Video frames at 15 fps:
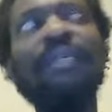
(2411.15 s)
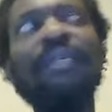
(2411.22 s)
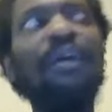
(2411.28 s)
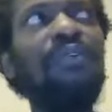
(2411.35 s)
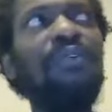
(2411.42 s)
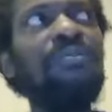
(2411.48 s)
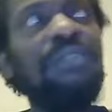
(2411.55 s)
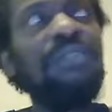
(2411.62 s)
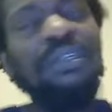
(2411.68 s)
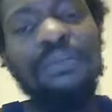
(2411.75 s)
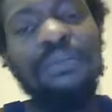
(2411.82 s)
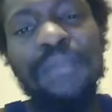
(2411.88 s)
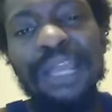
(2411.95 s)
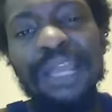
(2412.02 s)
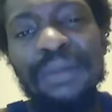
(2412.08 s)

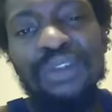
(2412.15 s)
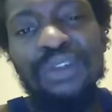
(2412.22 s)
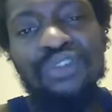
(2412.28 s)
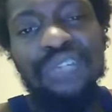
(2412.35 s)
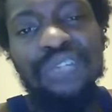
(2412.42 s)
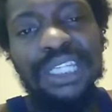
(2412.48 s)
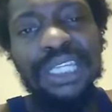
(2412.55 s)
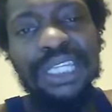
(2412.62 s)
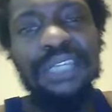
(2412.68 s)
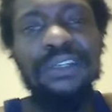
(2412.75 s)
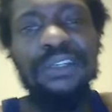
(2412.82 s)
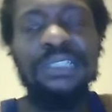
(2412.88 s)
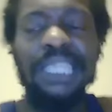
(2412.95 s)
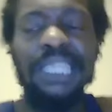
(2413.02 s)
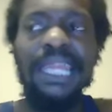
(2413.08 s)
about 3
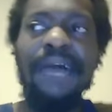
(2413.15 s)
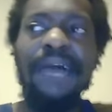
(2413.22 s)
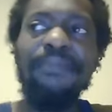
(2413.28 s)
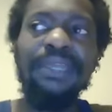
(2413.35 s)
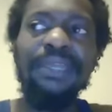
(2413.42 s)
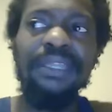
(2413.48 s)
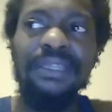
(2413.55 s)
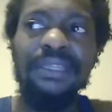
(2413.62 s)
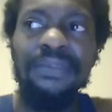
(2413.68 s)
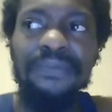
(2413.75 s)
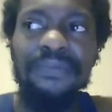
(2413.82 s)
years, and I've been